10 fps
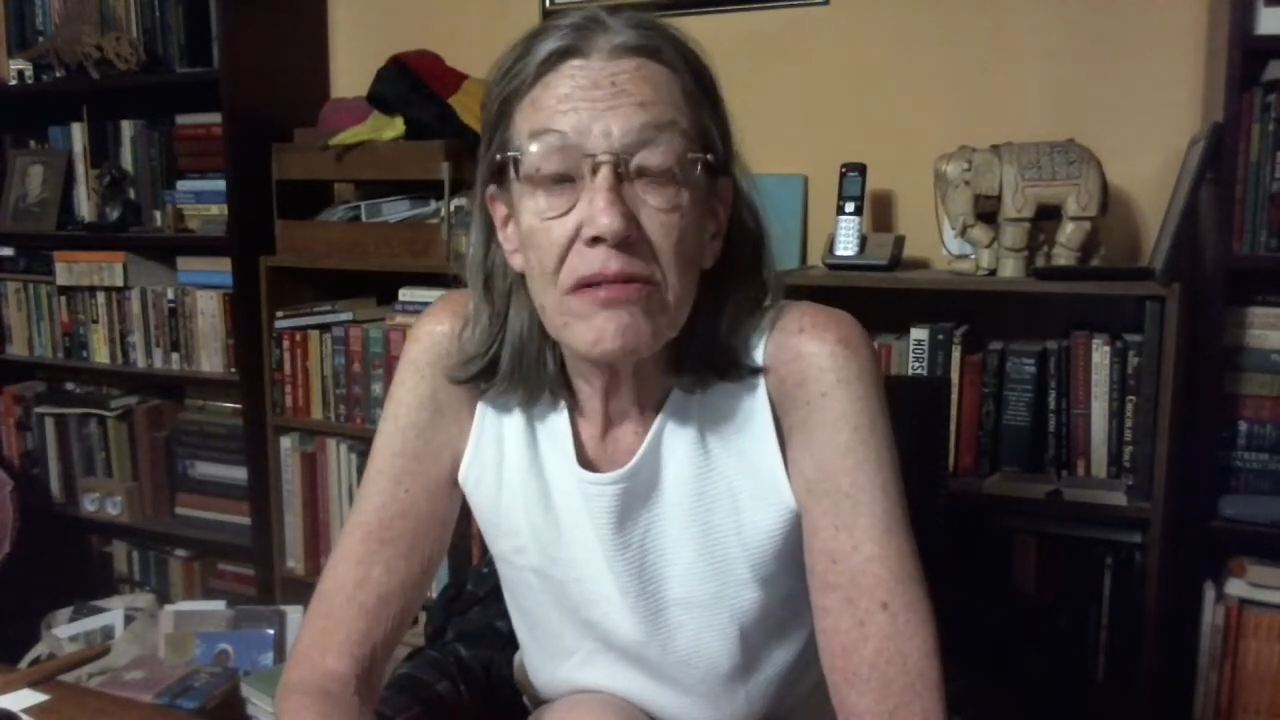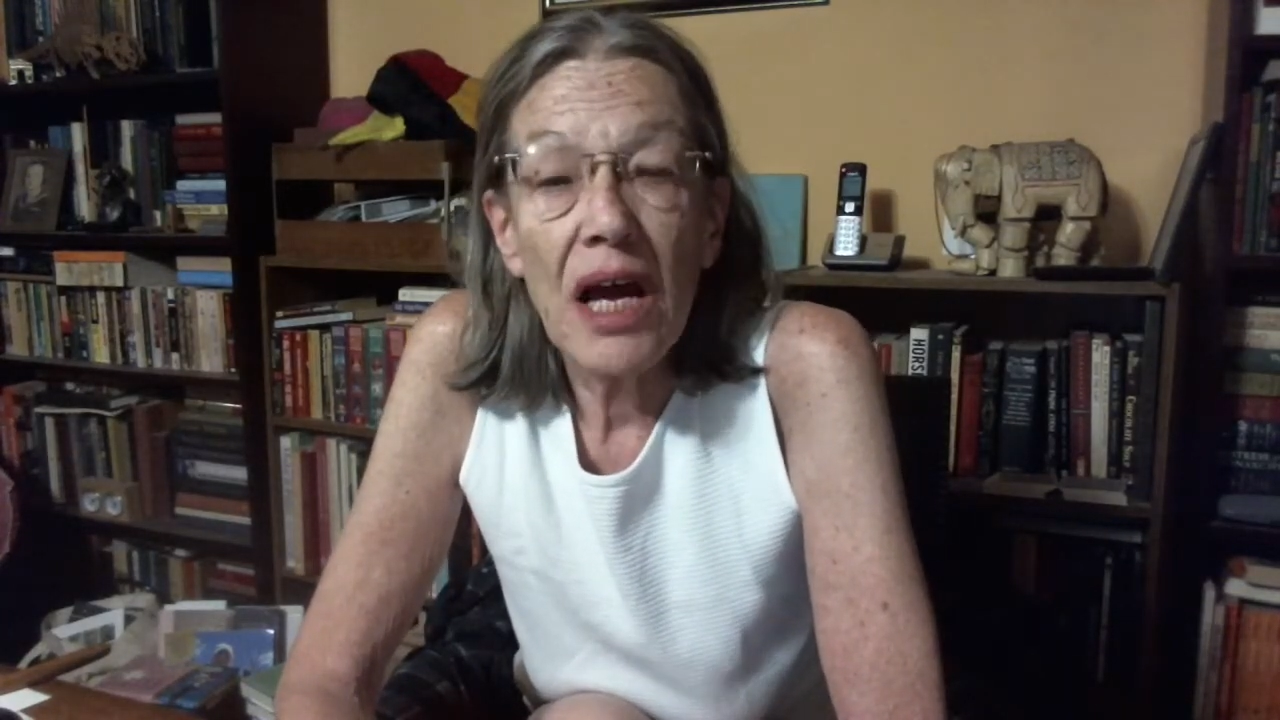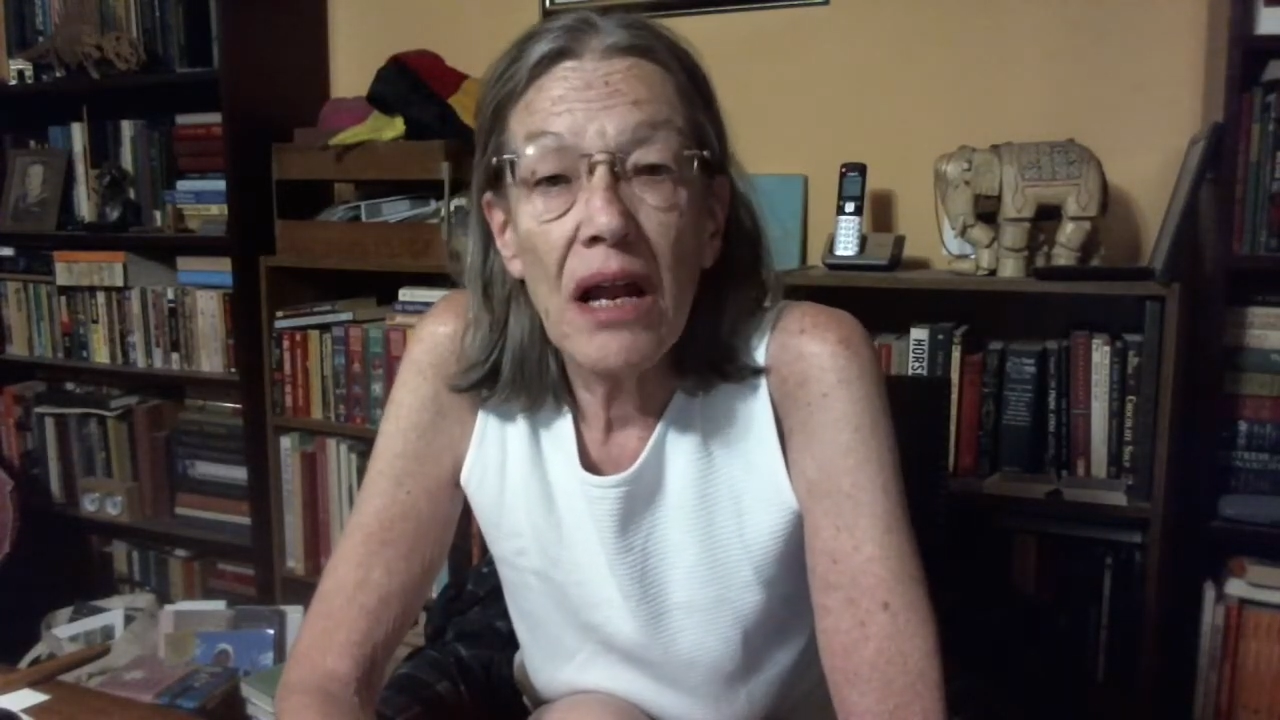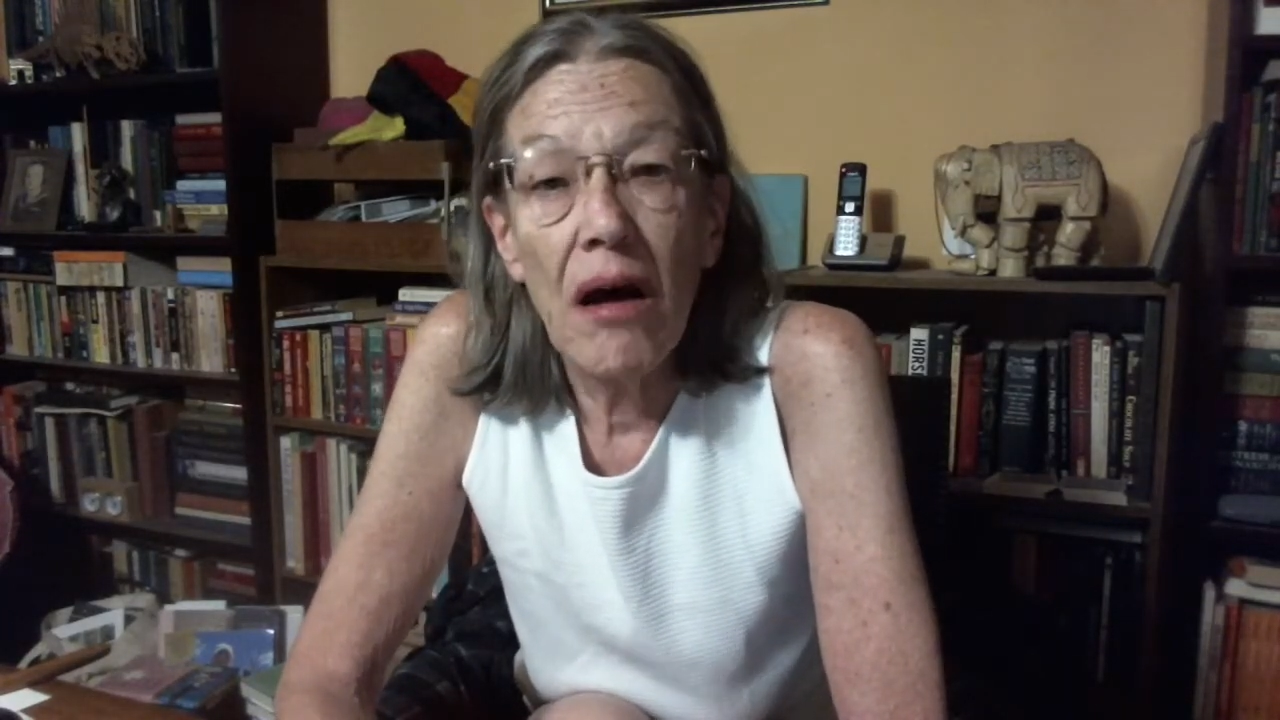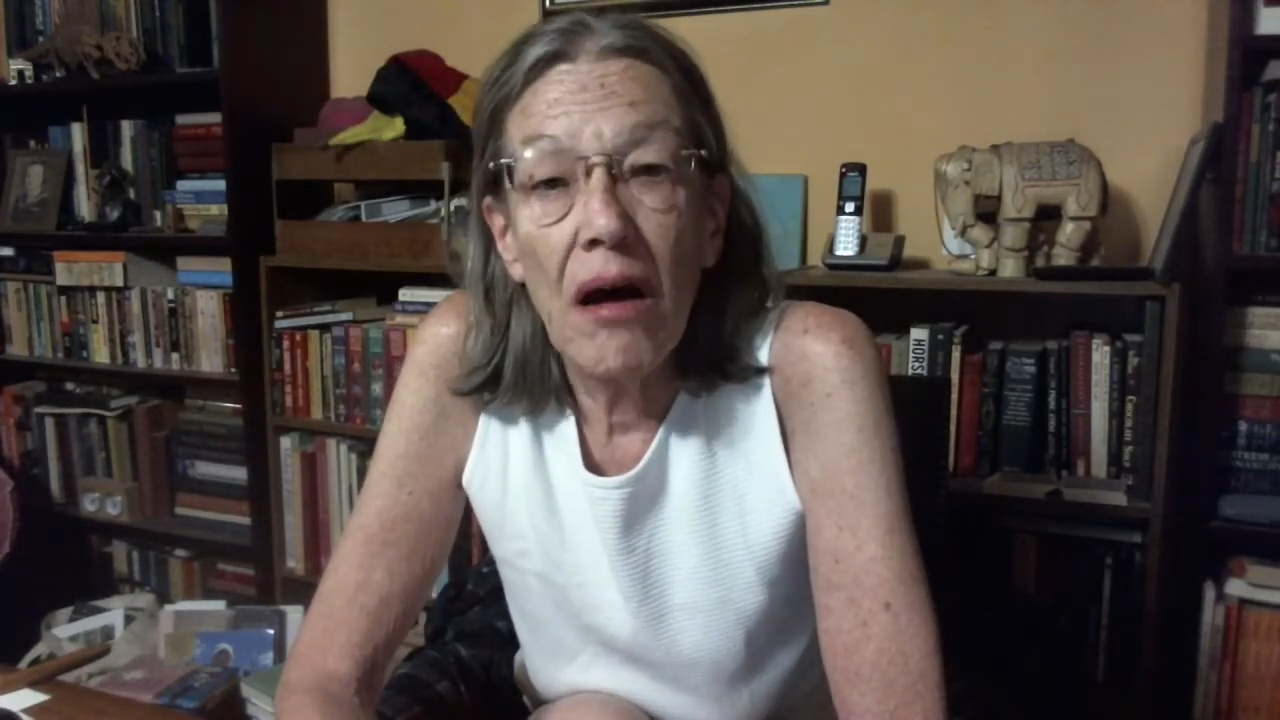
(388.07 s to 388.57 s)

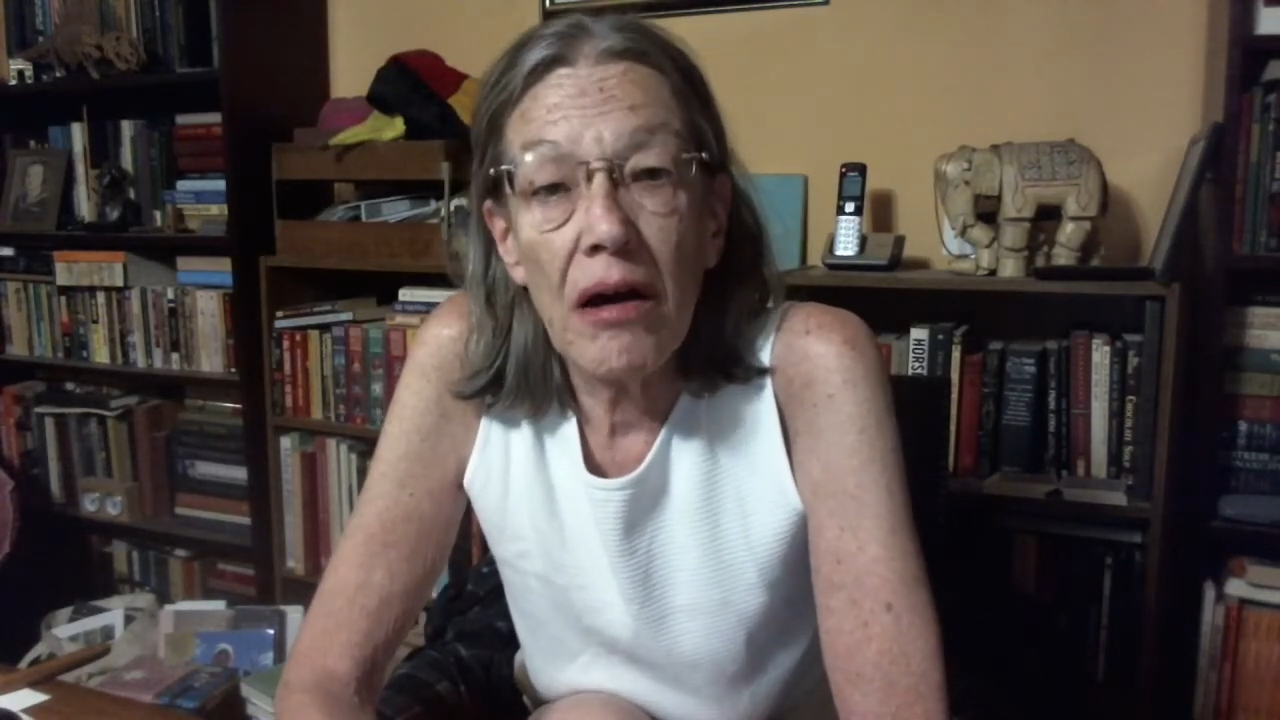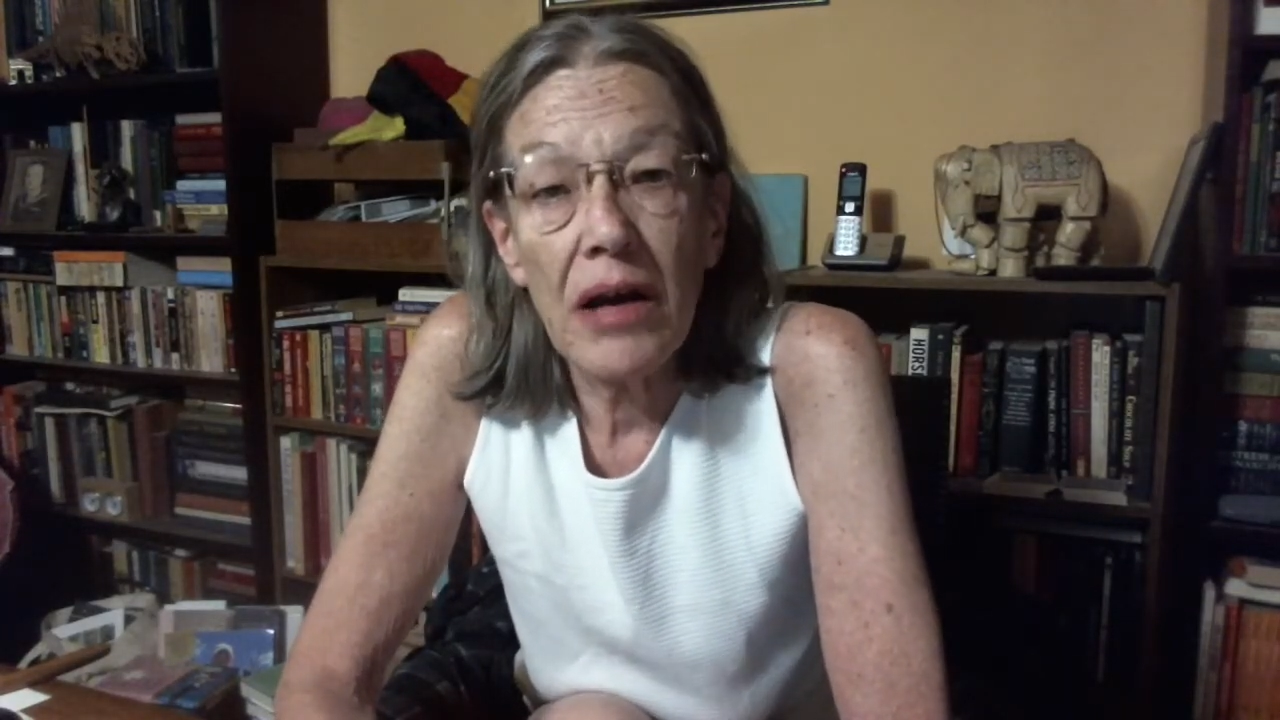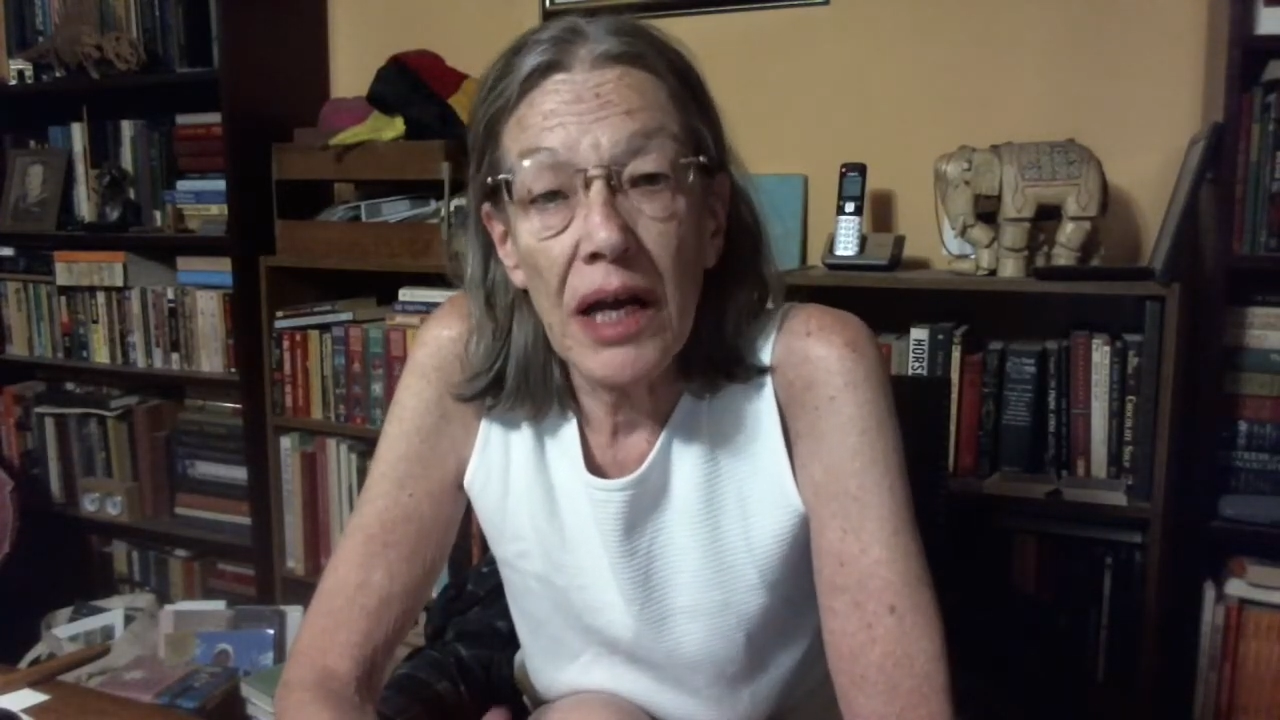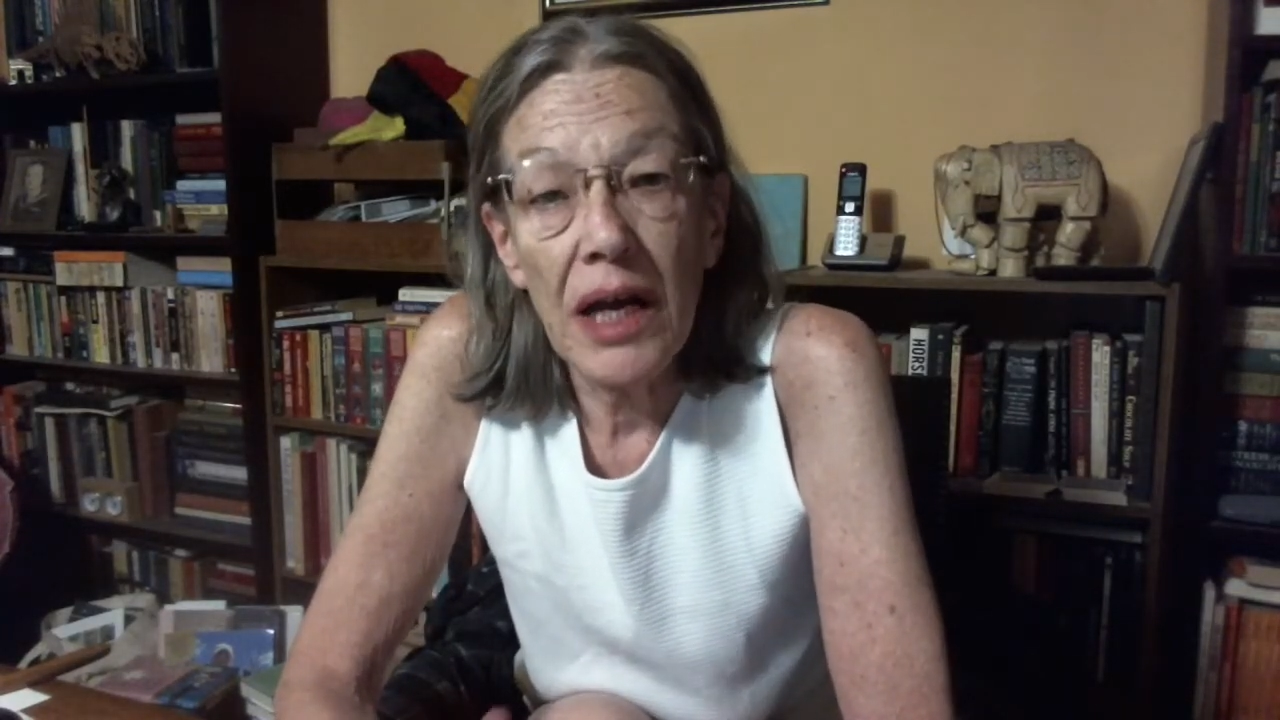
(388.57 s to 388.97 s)
Kellogg